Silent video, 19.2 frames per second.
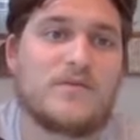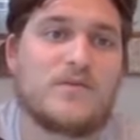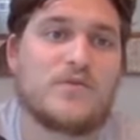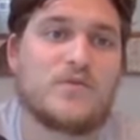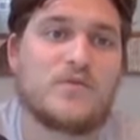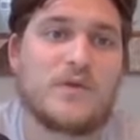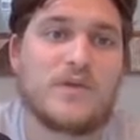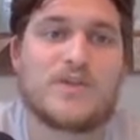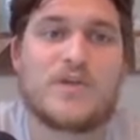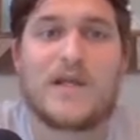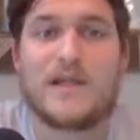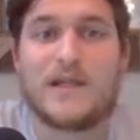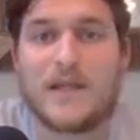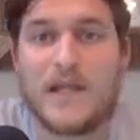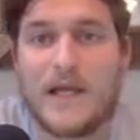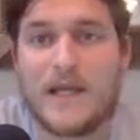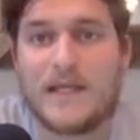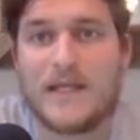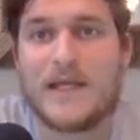to which a
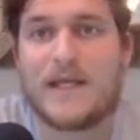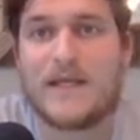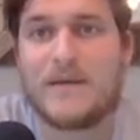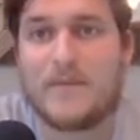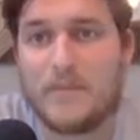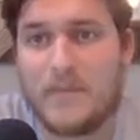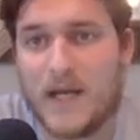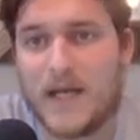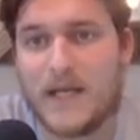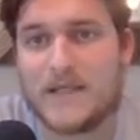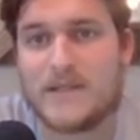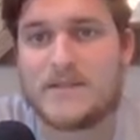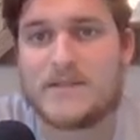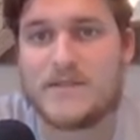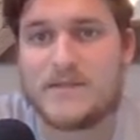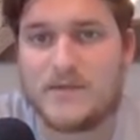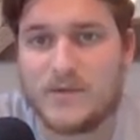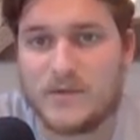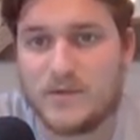ligand
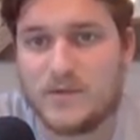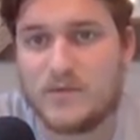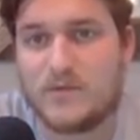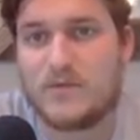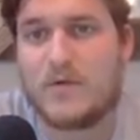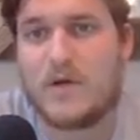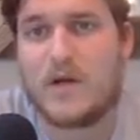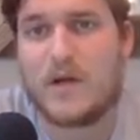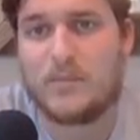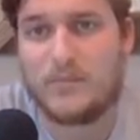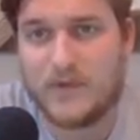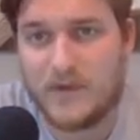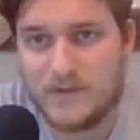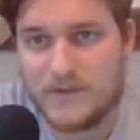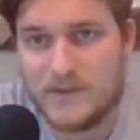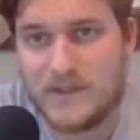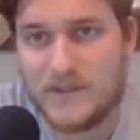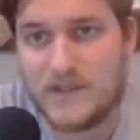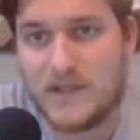binds to a
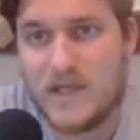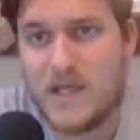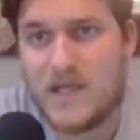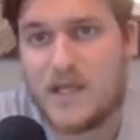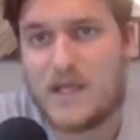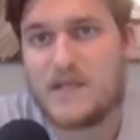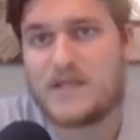protein.